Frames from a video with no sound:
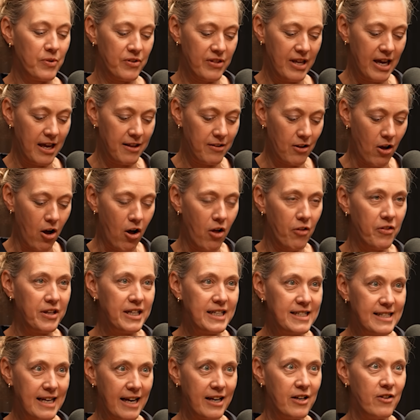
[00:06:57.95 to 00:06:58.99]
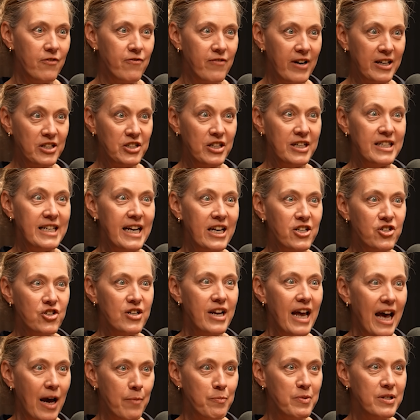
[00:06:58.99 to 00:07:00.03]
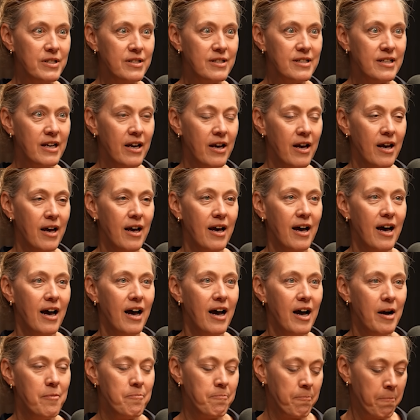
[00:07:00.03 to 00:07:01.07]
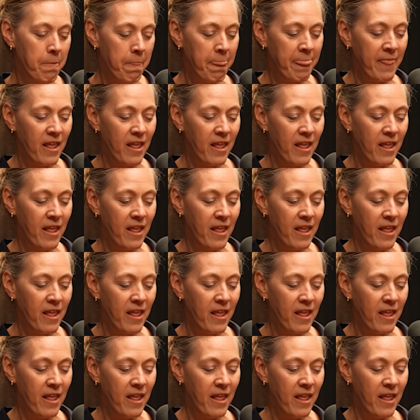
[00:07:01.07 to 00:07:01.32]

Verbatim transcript: where that all the executive function attention happens, um,